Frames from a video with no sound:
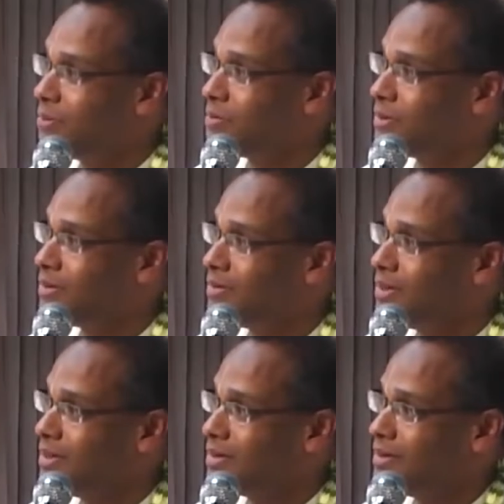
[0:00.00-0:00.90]
people,
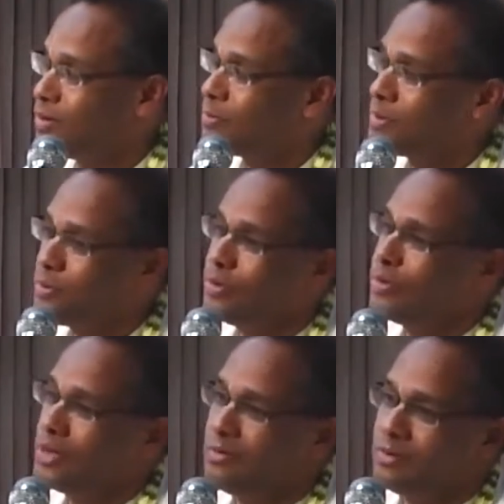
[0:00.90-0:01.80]
Oh, Prabhu, you
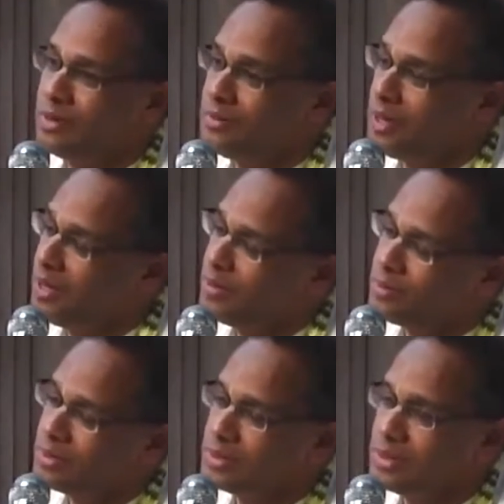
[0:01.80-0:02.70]
don't have to tell me. I know
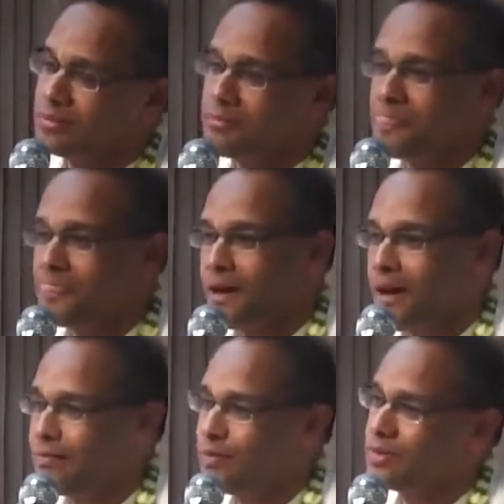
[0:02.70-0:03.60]
Krishna.
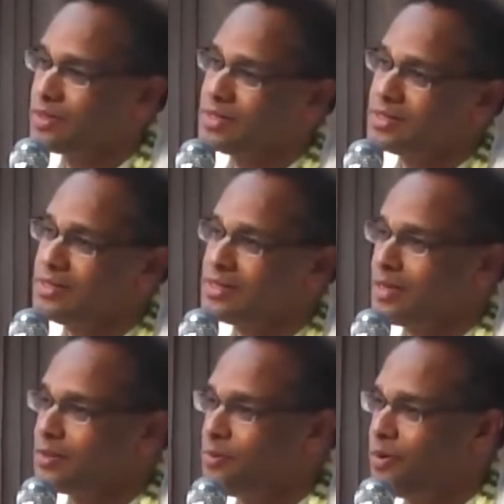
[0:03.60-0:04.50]
I've known Krishna since
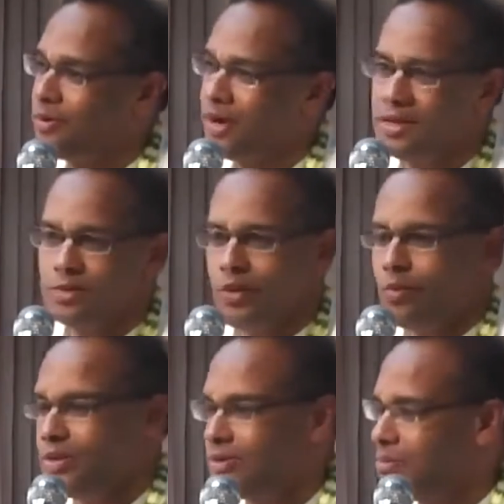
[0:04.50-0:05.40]
I was born. And he's
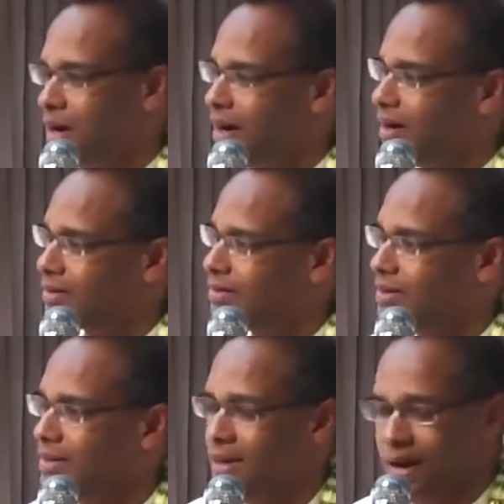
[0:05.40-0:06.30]
always in my heart.
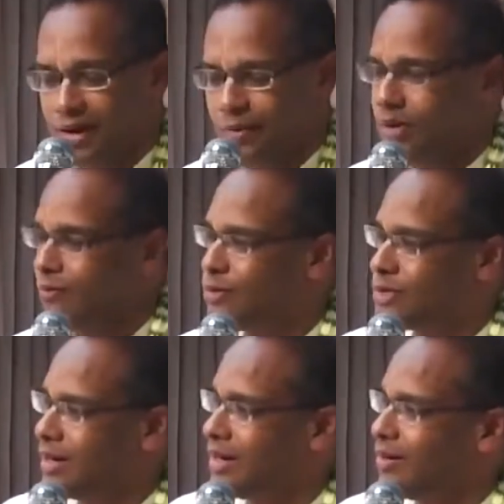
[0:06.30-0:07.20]
I don't have to
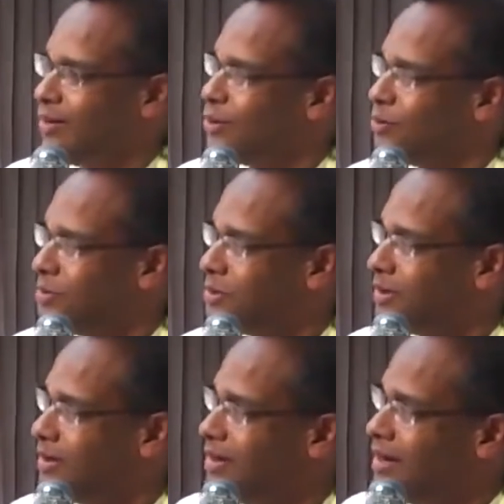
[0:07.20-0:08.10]
chant like all you
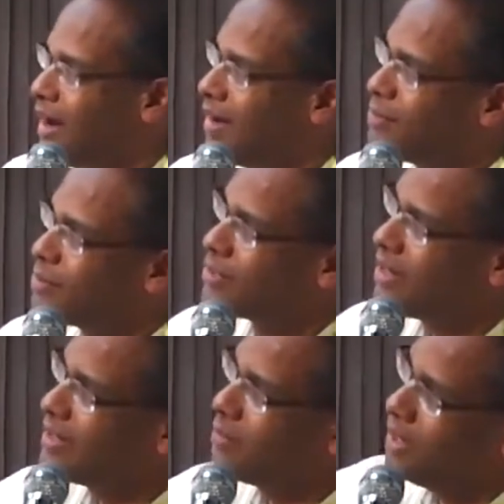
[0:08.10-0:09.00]
people. I'm just
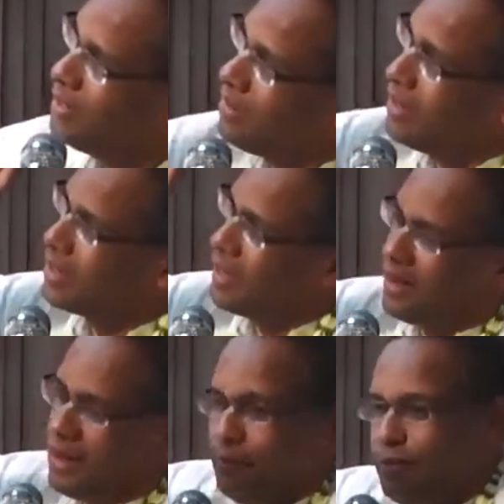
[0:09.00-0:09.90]
chanting whenever I
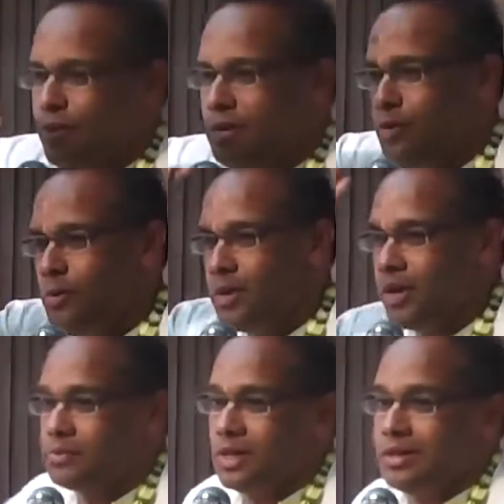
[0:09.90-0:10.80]
can. Every moment
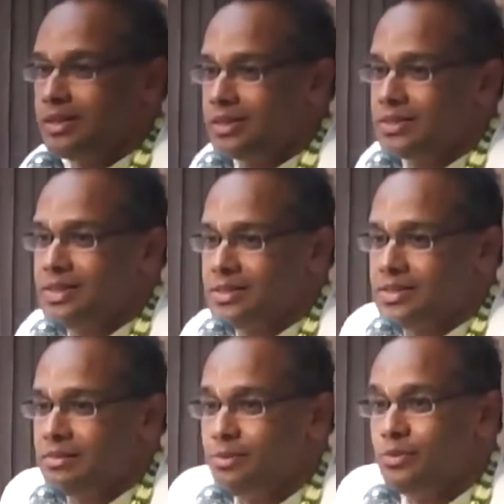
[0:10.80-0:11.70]
I'm chanting Krishna's
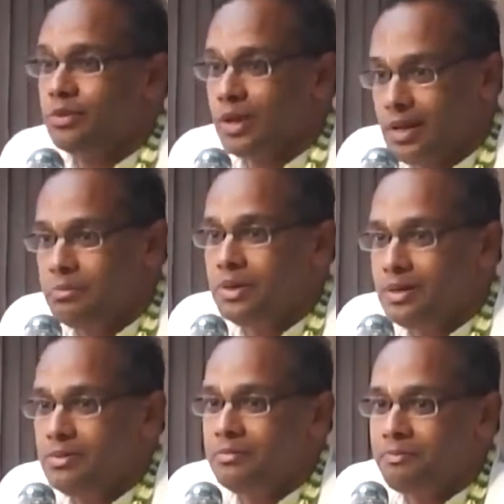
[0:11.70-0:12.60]
name. Do you really
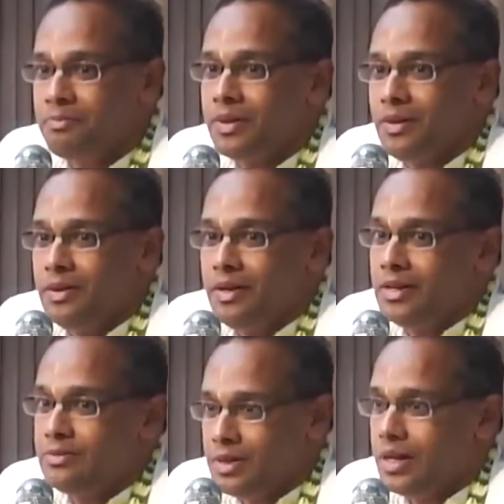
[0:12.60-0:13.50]
believe him?
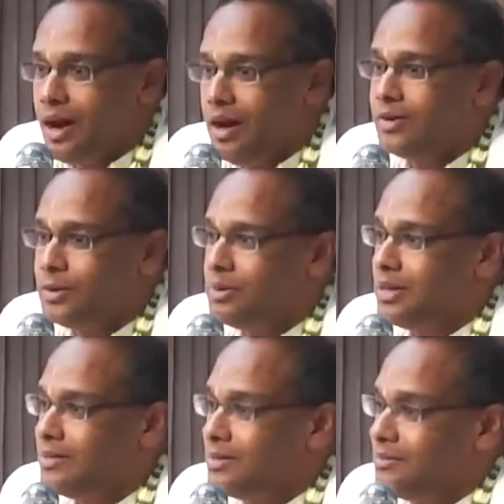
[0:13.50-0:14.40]
It's very hard to
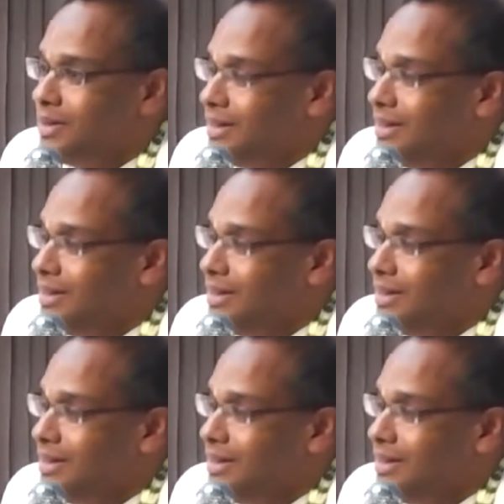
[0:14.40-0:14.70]
believe him.